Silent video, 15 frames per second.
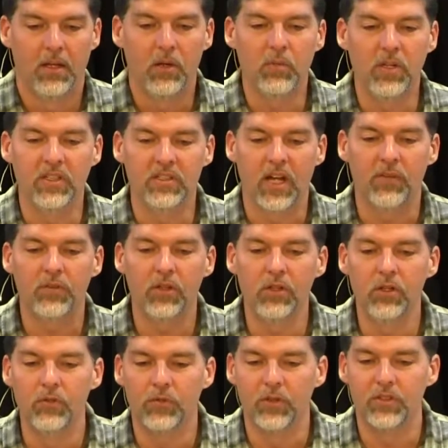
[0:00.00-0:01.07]
It means after
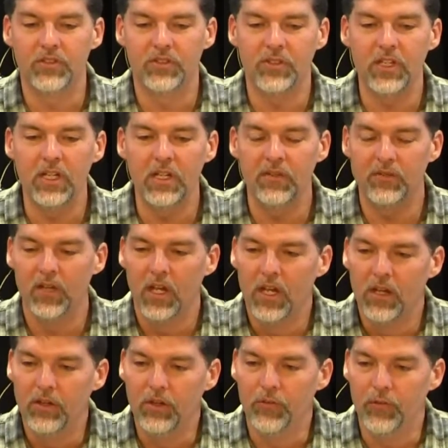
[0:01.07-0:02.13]
you've received
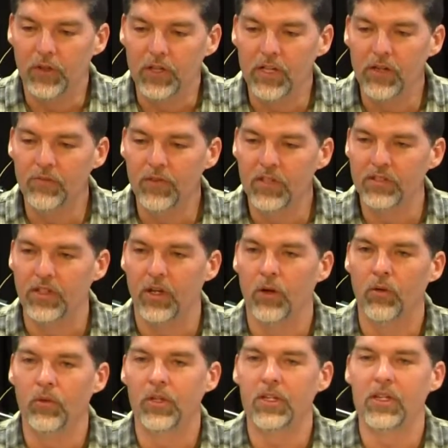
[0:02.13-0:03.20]
the forgiveness that
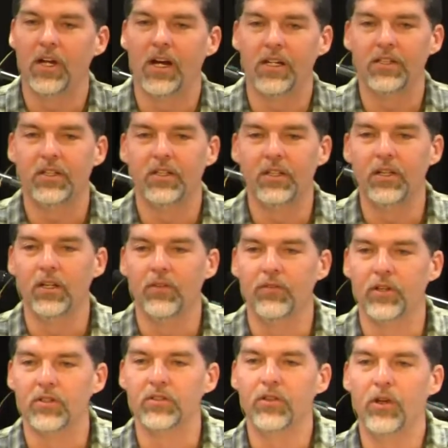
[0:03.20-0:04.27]
only God can give,
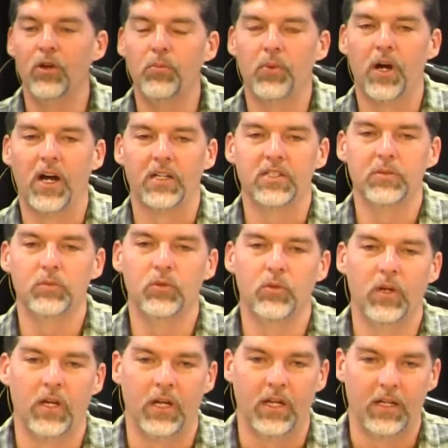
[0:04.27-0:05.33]
there's no
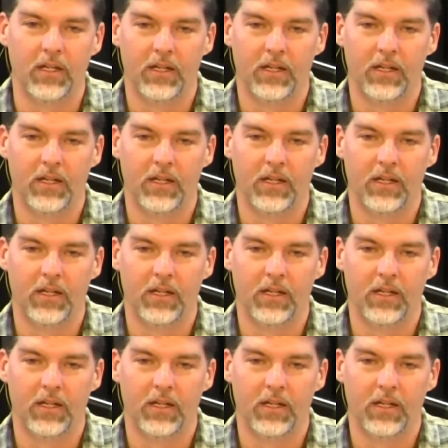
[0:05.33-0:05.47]
possible way